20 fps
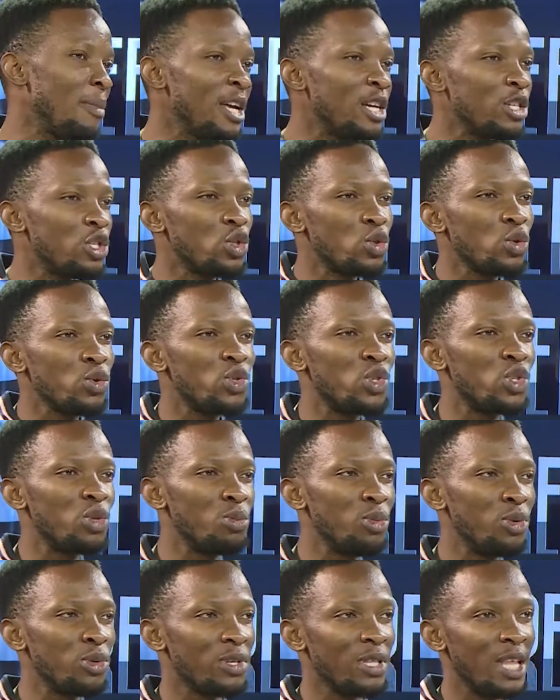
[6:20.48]
make it so
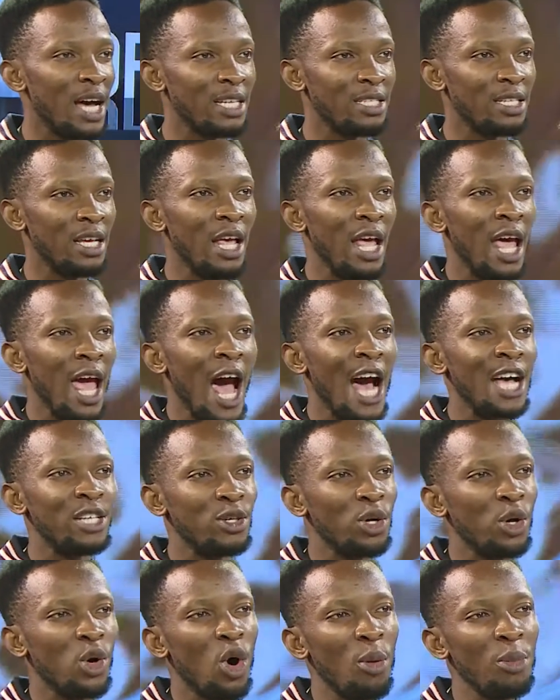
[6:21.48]
smooth that as
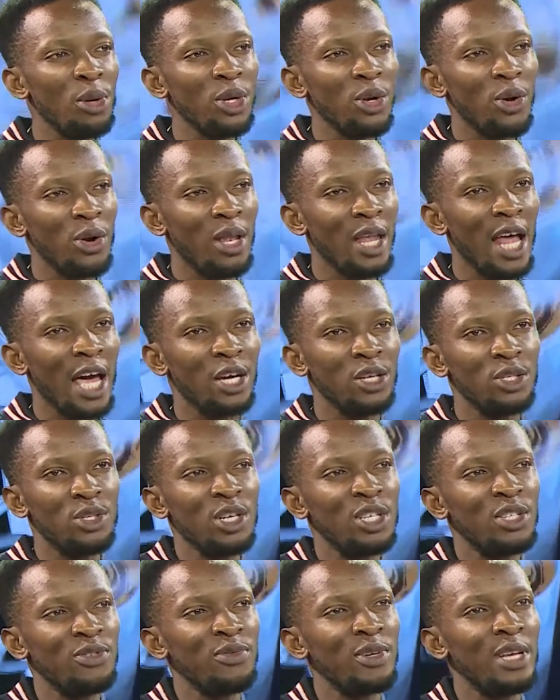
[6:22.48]
you're coming online, you
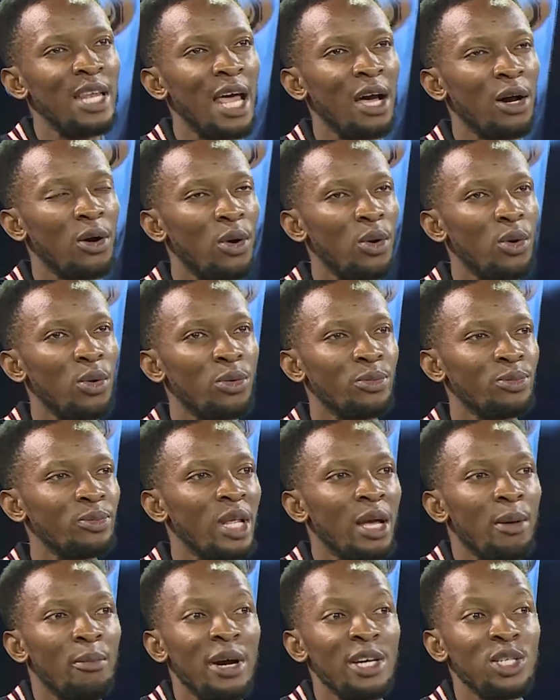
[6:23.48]
just feel like, oh,
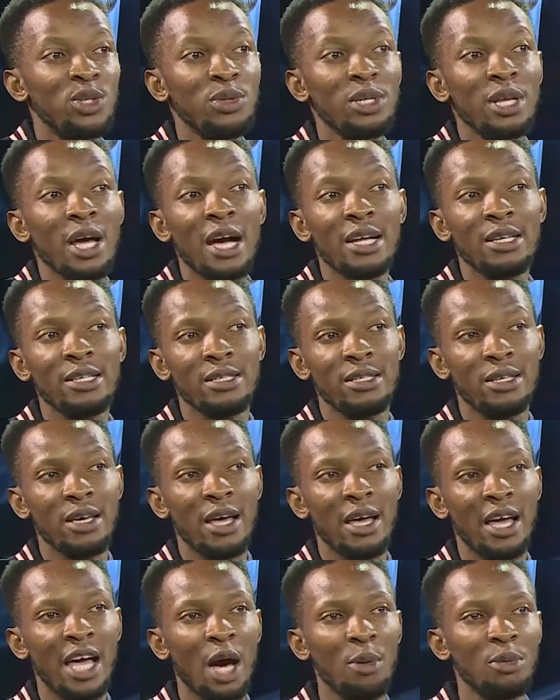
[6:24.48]
my sweetheart is
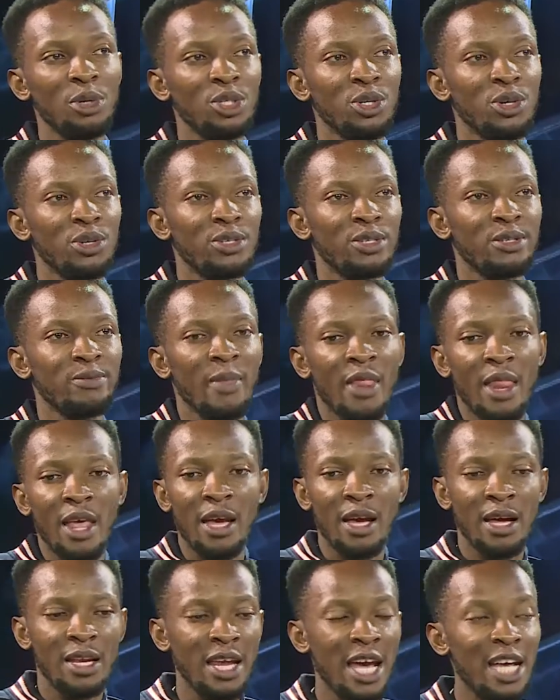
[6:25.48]
here. Can we just,
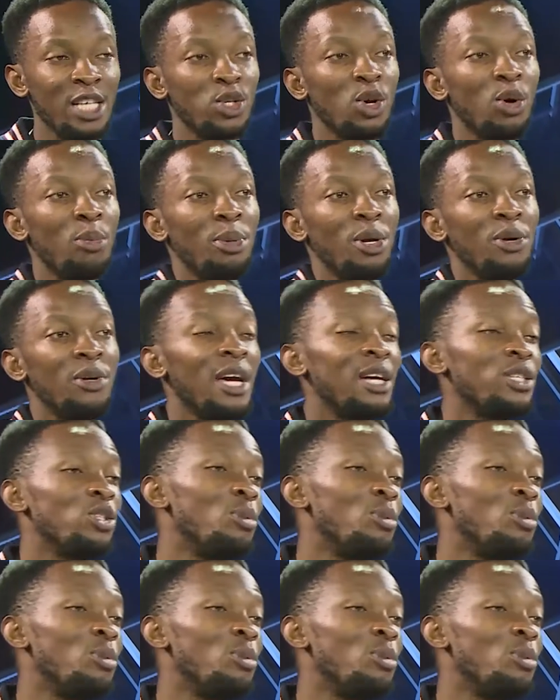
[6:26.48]
here's your meal, here's